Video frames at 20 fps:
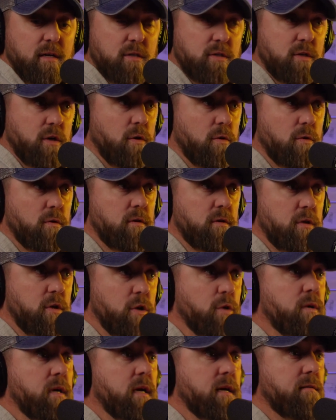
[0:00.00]
So
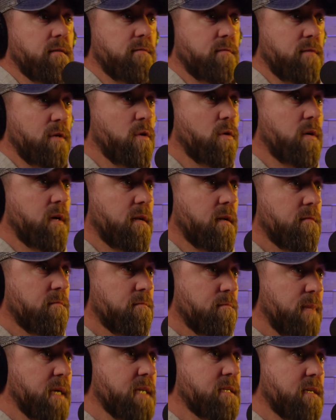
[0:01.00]
you
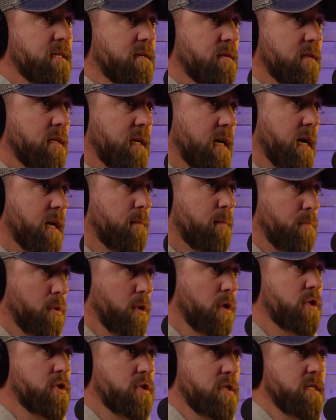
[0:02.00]
can basically kind of
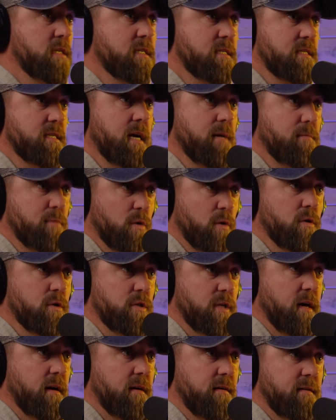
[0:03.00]
push these snipe
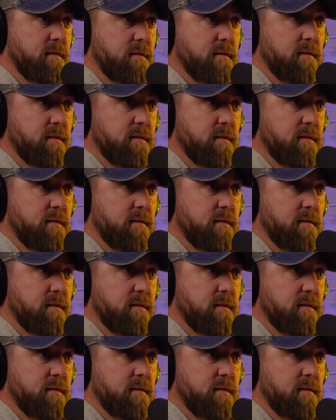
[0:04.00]
towards you,